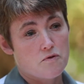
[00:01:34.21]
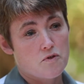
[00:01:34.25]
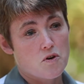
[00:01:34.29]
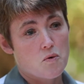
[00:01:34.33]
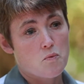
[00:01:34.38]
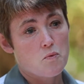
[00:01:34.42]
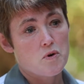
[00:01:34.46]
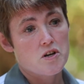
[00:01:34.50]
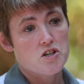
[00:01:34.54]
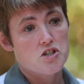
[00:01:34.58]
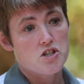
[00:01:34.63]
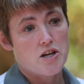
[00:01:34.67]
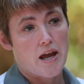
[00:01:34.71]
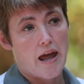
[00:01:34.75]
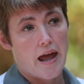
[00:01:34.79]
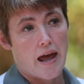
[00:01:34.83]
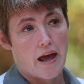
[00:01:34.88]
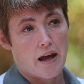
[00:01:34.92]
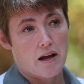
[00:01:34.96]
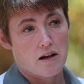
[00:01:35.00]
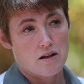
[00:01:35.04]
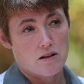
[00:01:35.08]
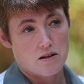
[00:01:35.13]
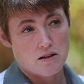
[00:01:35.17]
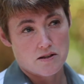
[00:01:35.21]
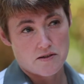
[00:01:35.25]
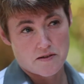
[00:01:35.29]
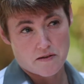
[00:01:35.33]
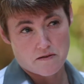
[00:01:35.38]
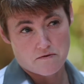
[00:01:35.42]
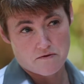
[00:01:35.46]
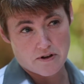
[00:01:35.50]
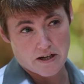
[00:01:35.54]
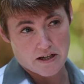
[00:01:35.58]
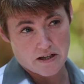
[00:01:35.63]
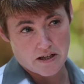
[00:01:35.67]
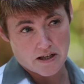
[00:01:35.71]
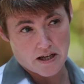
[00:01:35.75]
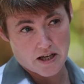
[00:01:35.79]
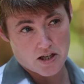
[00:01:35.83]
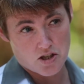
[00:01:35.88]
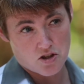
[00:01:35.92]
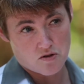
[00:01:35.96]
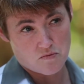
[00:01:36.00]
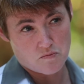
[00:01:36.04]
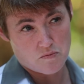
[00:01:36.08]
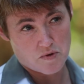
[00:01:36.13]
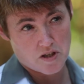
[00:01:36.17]
from which angles the
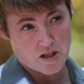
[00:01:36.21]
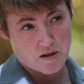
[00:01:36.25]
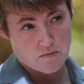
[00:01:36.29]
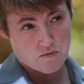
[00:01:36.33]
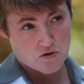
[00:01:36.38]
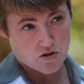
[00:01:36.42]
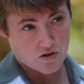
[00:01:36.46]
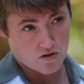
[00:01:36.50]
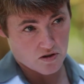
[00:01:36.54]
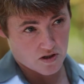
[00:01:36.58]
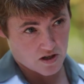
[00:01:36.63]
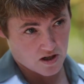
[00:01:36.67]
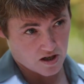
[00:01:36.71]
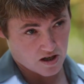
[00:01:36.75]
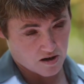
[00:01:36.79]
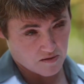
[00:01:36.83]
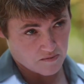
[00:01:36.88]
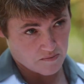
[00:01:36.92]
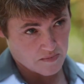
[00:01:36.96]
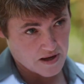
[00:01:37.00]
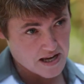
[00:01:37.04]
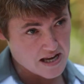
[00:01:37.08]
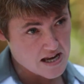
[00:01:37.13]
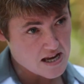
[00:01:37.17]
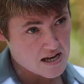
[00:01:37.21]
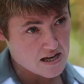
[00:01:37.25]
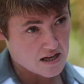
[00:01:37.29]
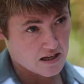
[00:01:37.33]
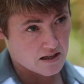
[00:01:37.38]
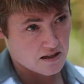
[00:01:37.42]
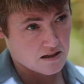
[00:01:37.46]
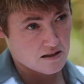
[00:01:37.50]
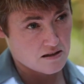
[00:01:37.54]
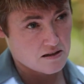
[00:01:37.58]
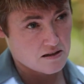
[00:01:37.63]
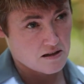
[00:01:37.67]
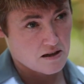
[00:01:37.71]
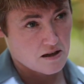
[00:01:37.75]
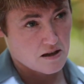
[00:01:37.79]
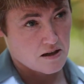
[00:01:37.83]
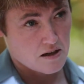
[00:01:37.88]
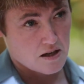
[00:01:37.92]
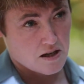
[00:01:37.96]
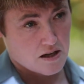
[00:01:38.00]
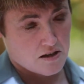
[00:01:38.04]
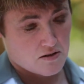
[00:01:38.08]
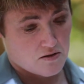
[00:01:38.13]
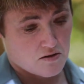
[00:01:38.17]
radiation beam should come in
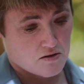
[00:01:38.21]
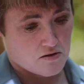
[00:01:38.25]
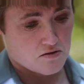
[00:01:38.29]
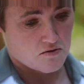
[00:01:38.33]
to